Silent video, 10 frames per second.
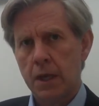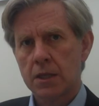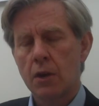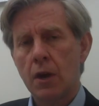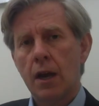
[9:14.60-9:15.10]

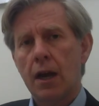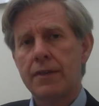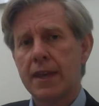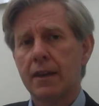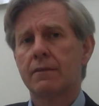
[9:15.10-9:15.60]
So I
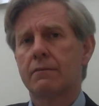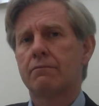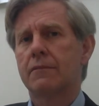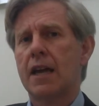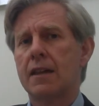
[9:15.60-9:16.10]
think
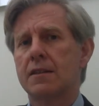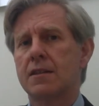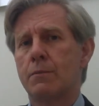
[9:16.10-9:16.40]
that's